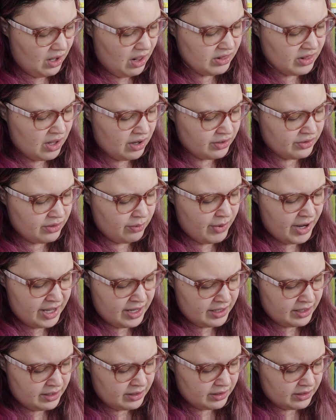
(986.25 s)
Along the
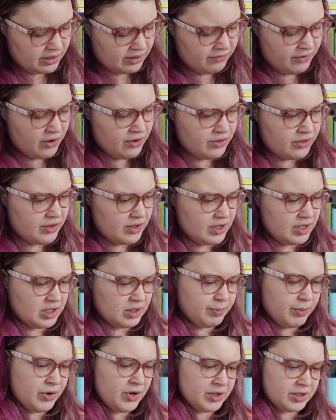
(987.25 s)
way, Kvothe
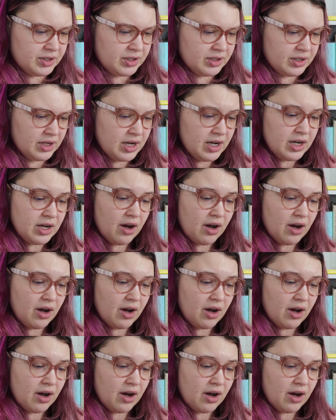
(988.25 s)
is put